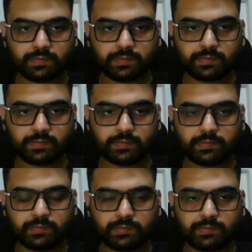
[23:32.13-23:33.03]

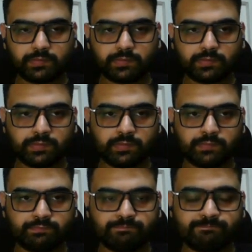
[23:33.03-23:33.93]

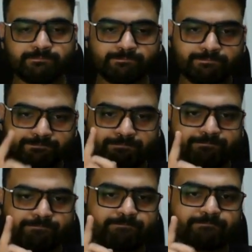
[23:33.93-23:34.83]

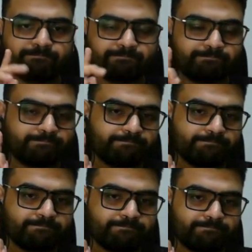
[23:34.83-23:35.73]

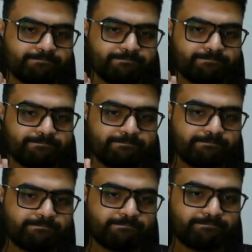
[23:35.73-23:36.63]

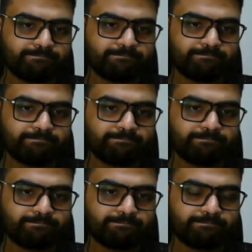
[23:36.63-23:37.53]

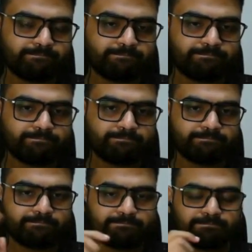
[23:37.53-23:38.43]

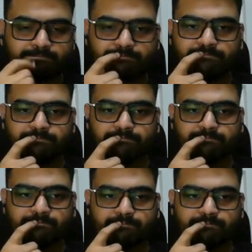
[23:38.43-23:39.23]
[no speech]